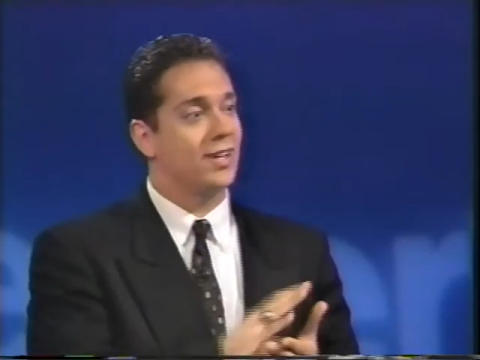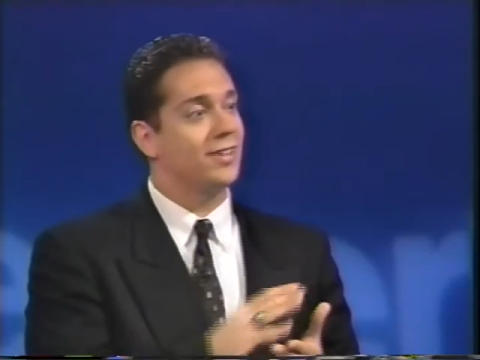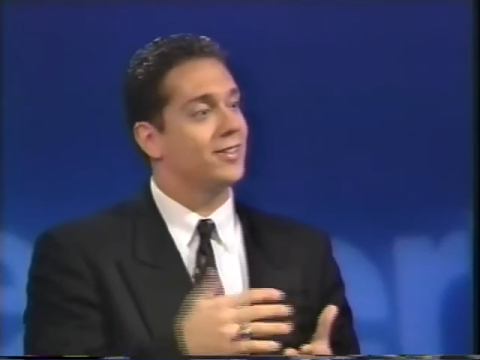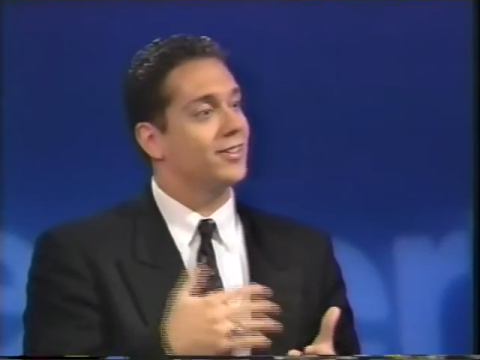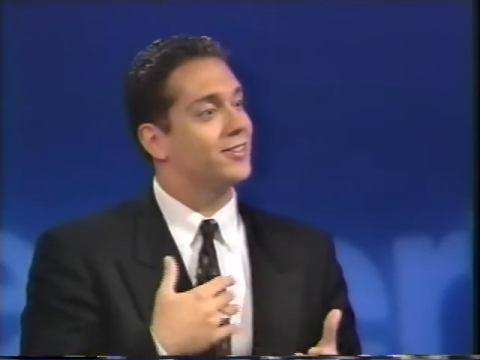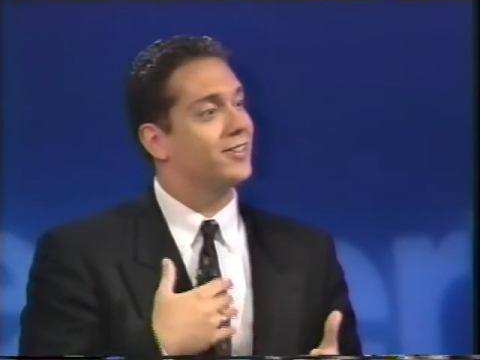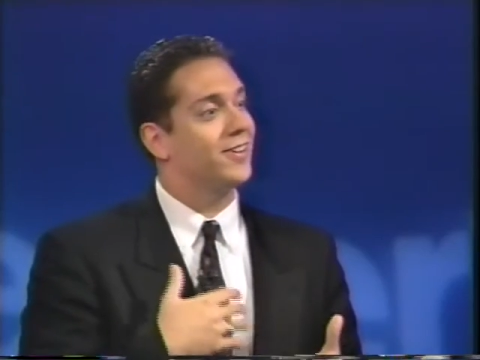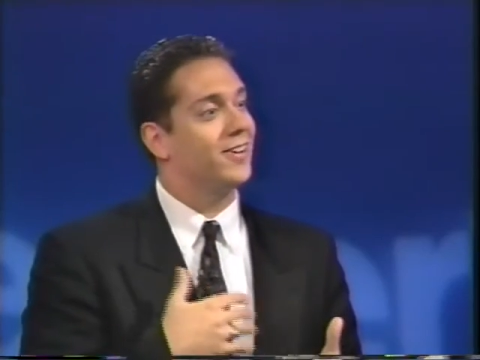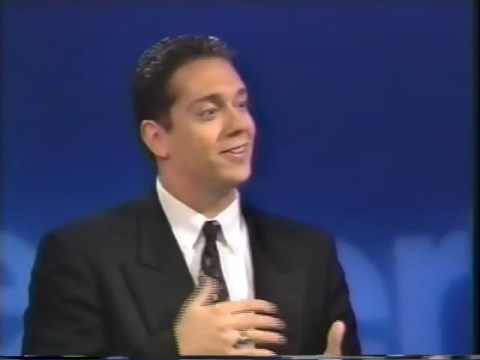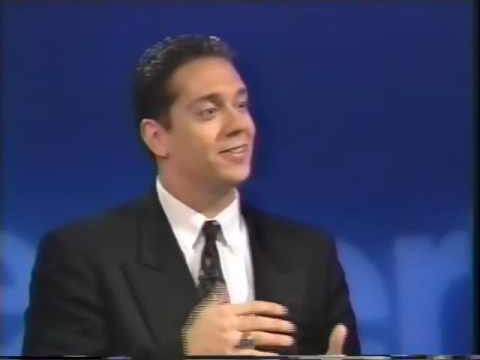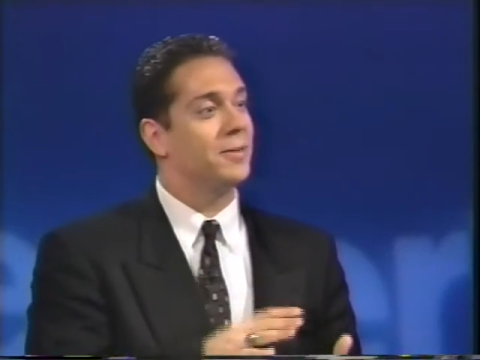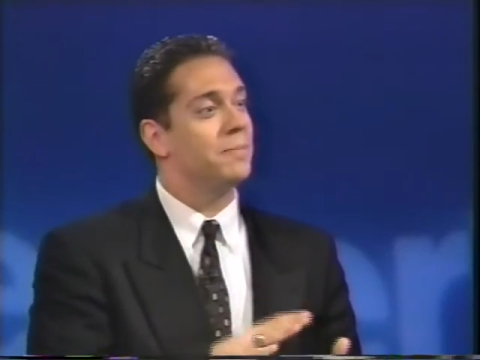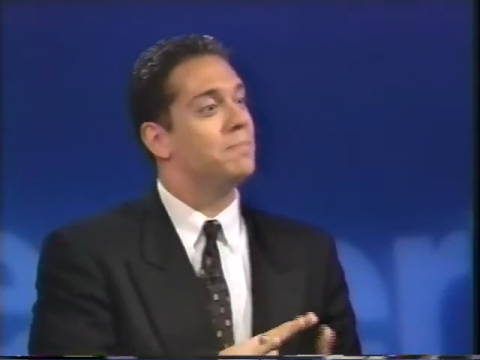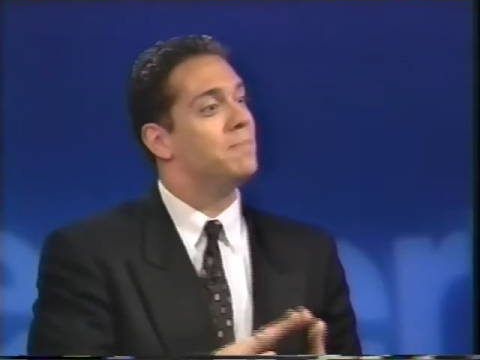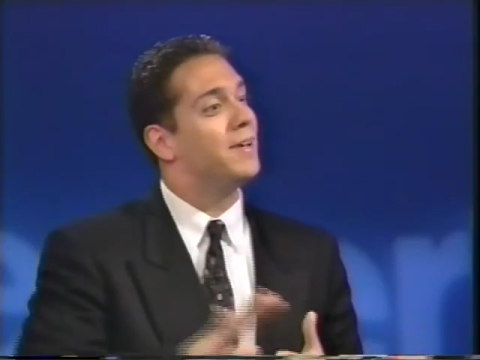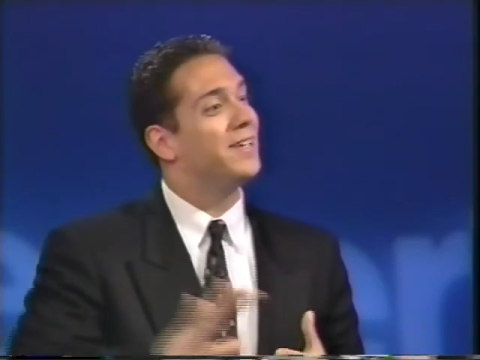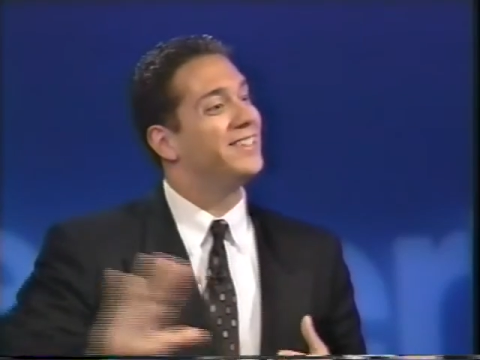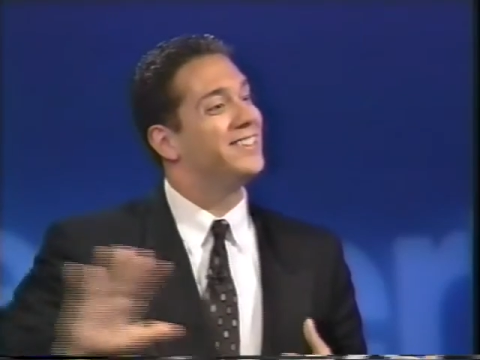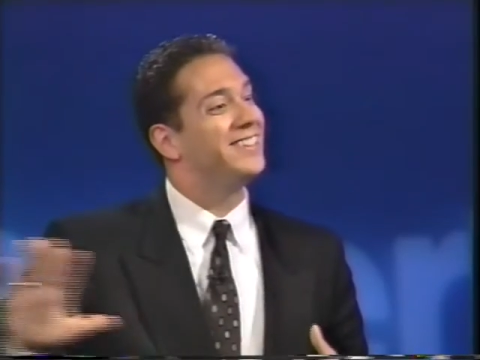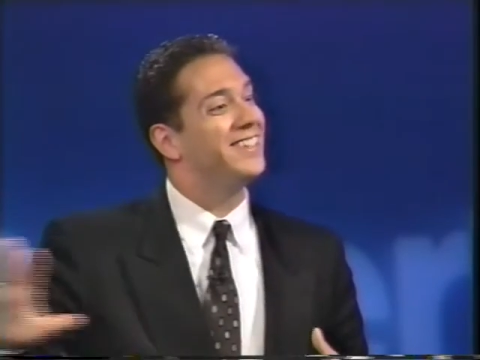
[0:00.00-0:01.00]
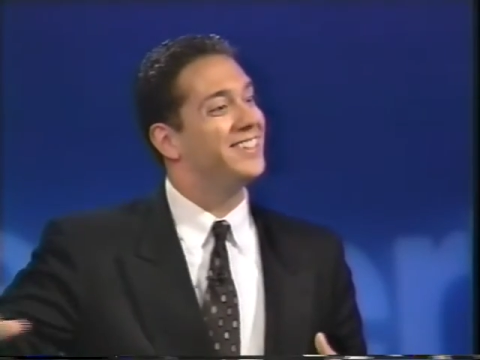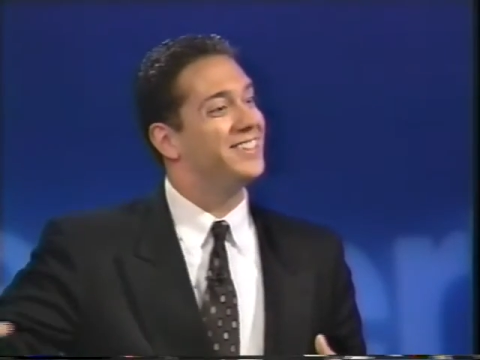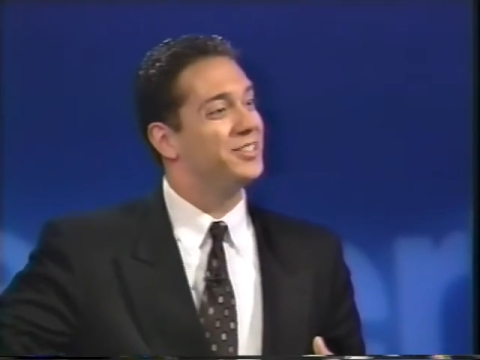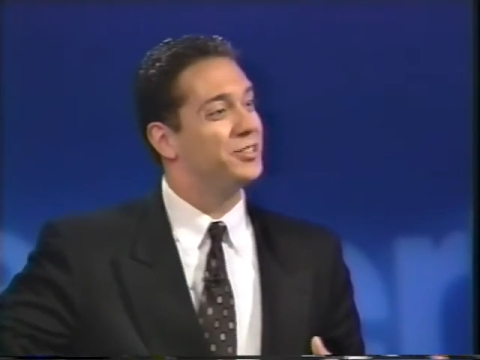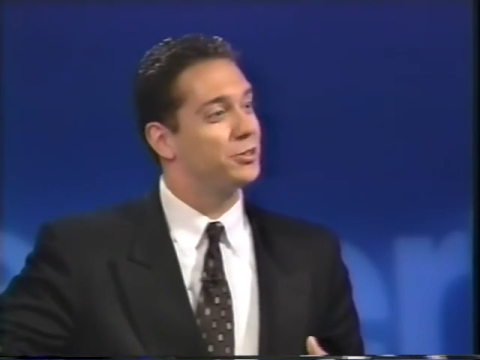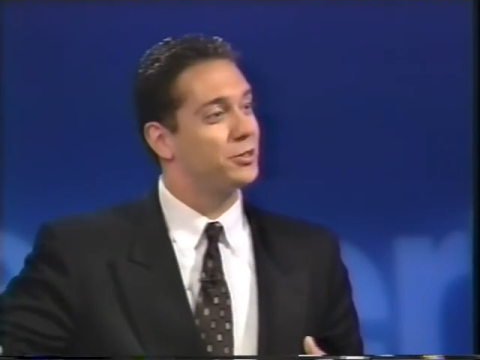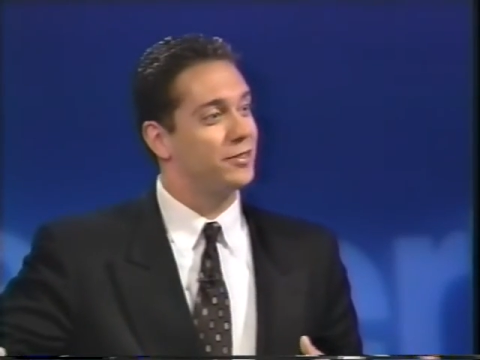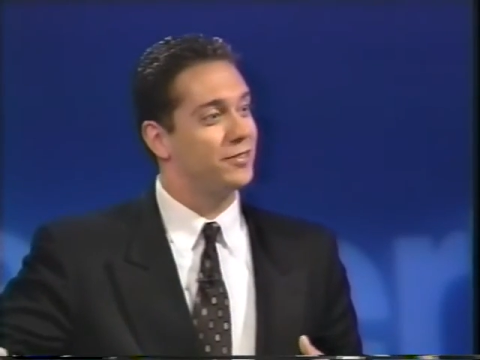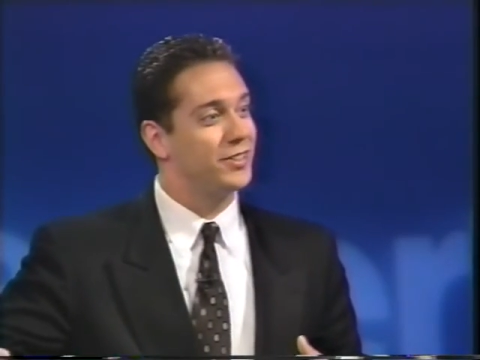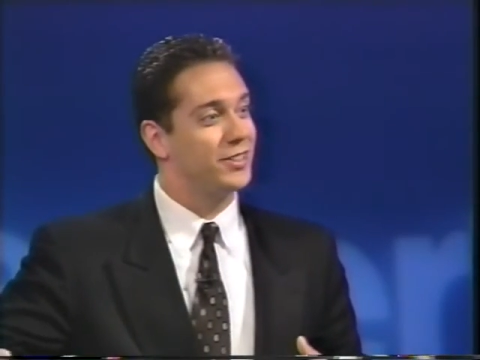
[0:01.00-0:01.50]
I like to call it the
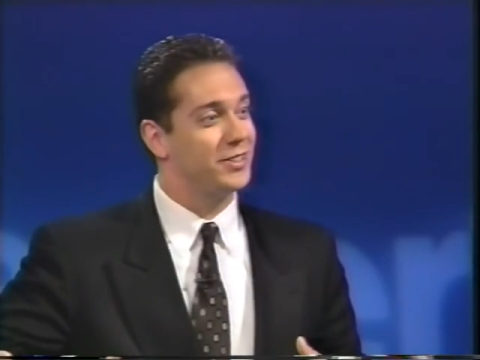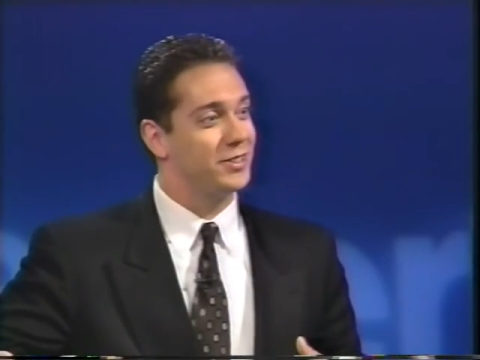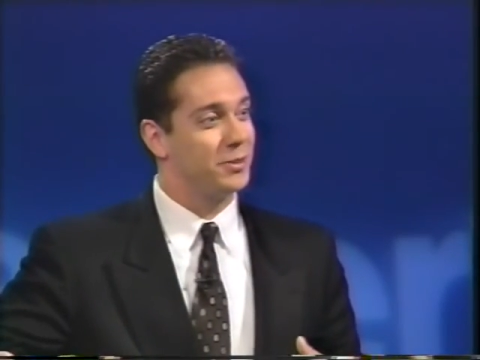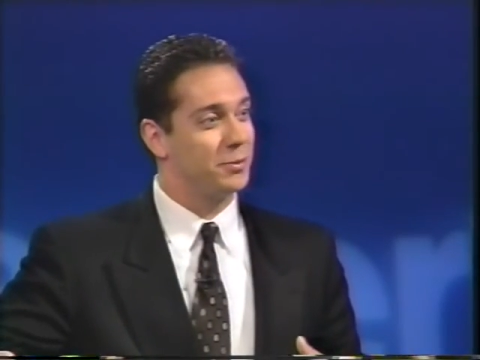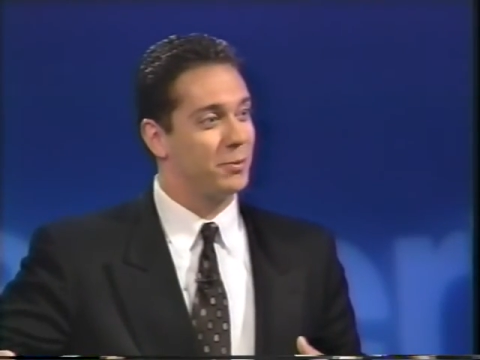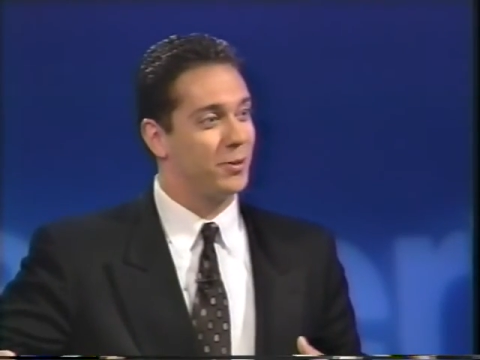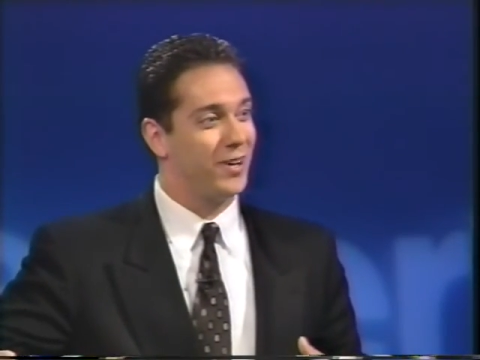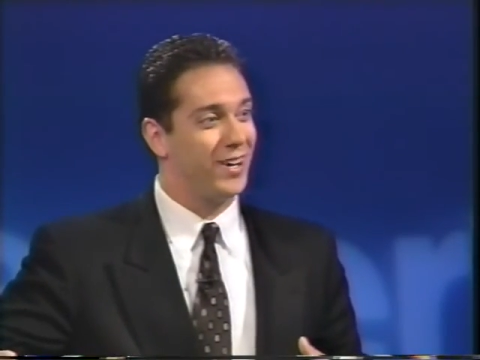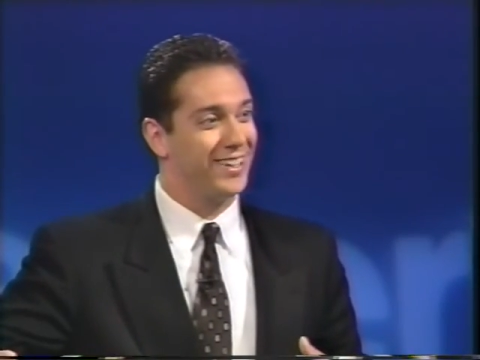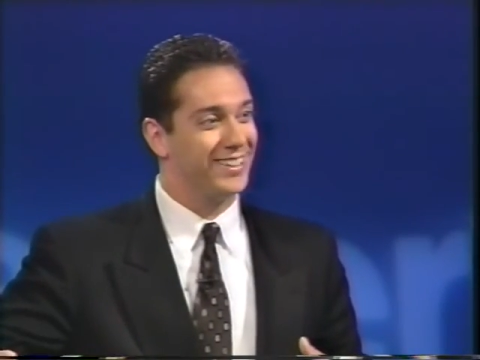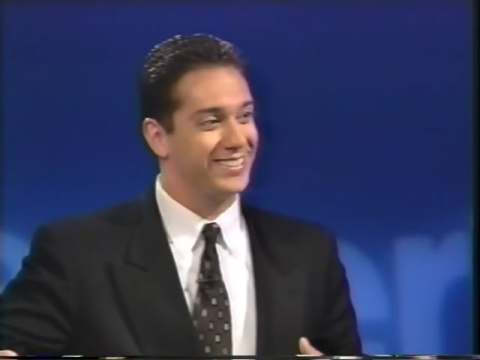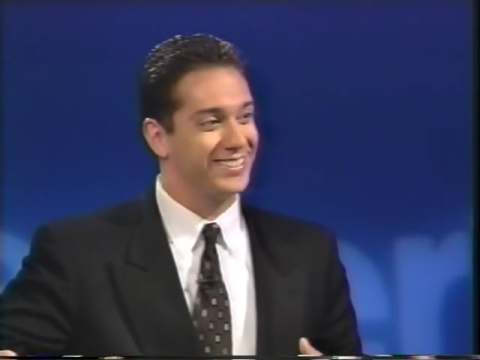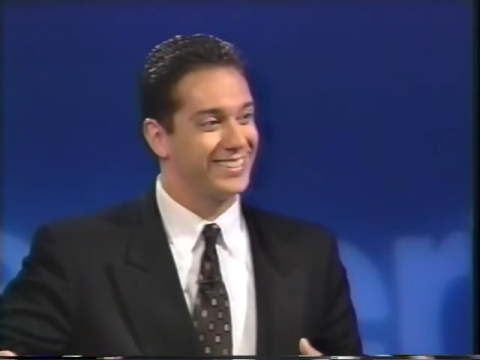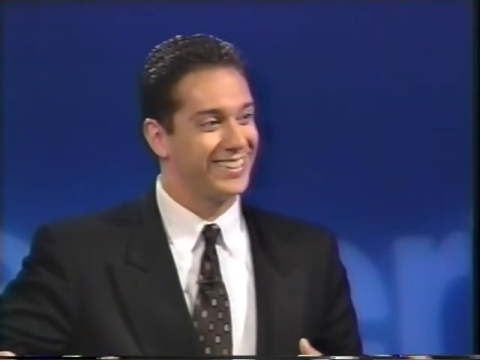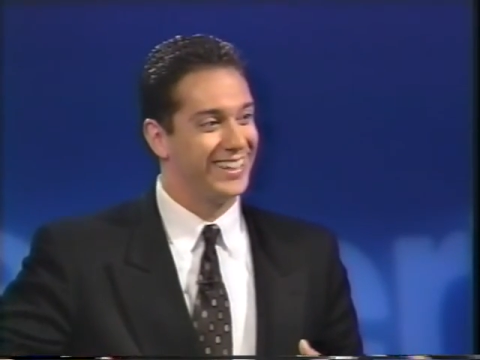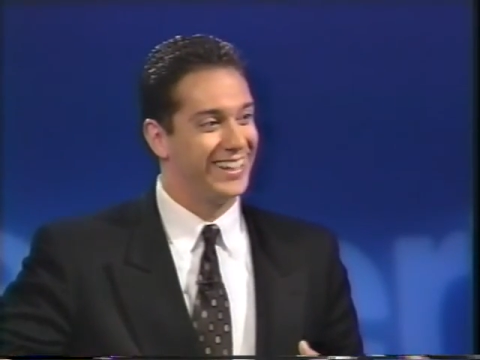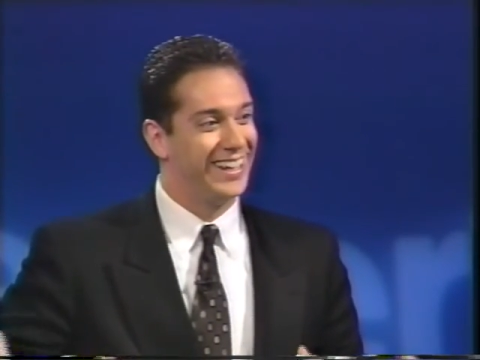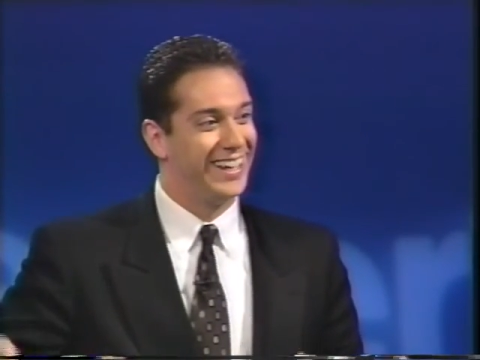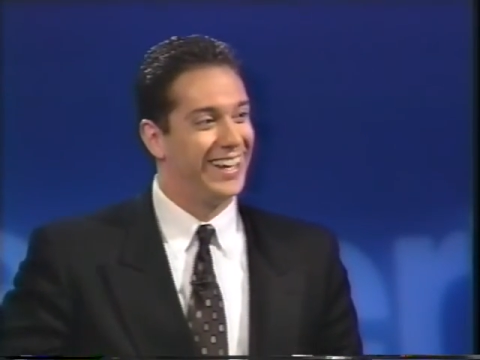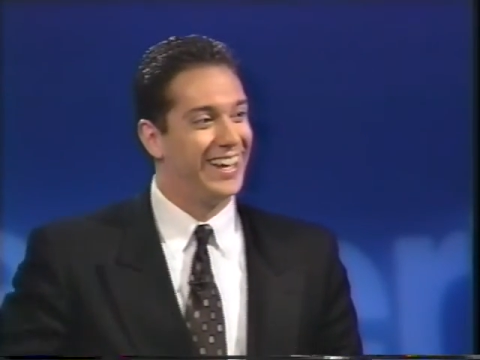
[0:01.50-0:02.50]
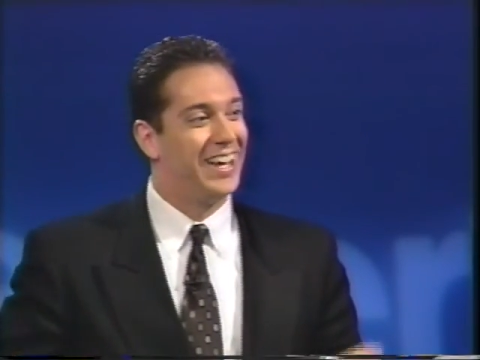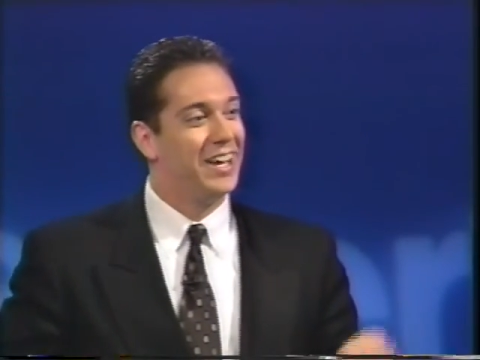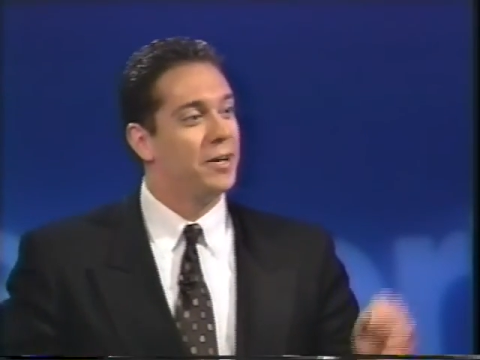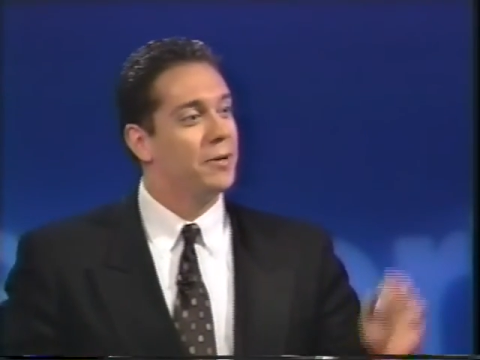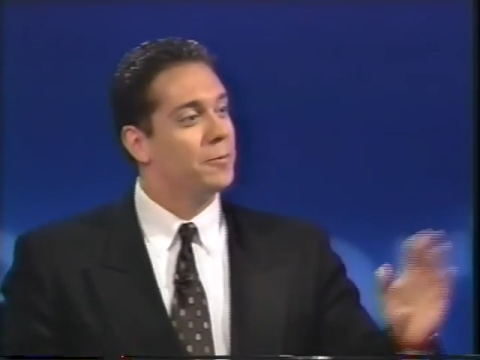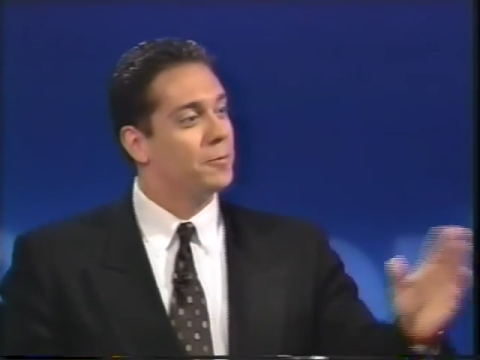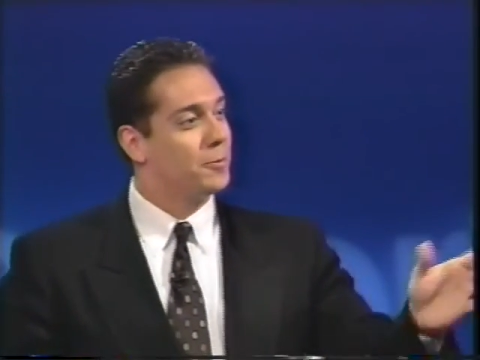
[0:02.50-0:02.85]
metadata-driven enterprise, right.